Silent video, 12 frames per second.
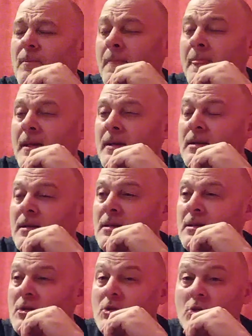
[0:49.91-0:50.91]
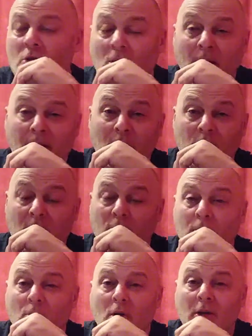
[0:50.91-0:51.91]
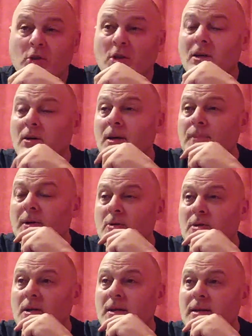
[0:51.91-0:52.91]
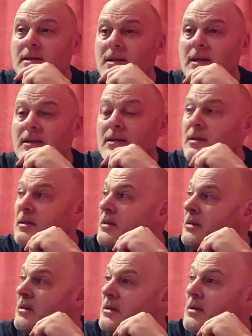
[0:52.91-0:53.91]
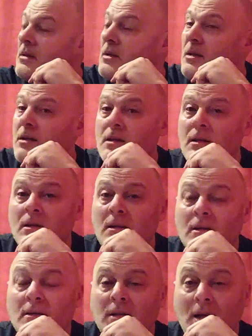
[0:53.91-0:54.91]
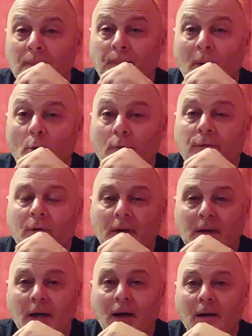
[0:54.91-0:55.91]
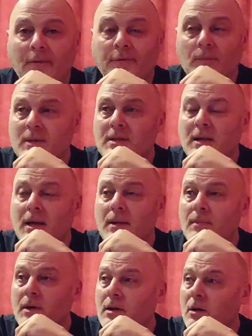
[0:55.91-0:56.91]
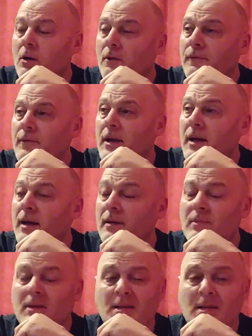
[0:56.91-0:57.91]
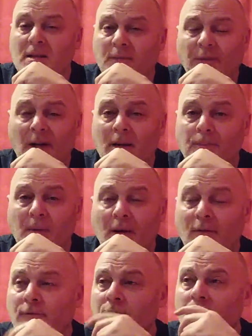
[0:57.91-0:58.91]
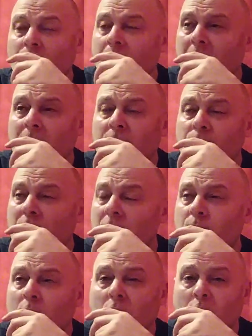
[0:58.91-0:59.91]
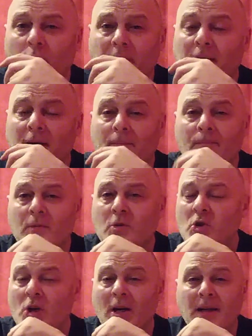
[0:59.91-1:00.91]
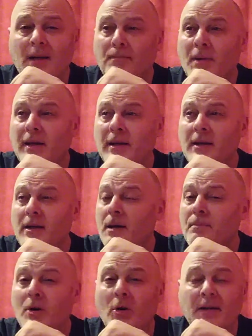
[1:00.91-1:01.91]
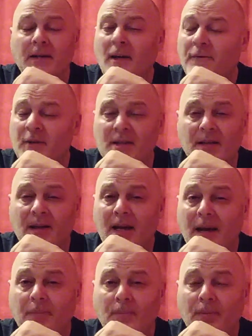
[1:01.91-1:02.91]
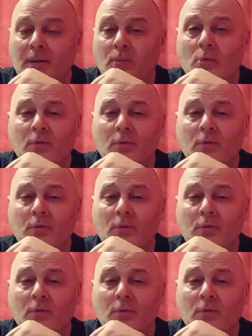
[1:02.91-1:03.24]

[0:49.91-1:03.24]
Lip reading: And I'll tell you why, shall I? Because like I said, they're both cut from the same cloth. Now, this is fake beef, and people are already chucking money at Martin. Nothing's going to happen, people.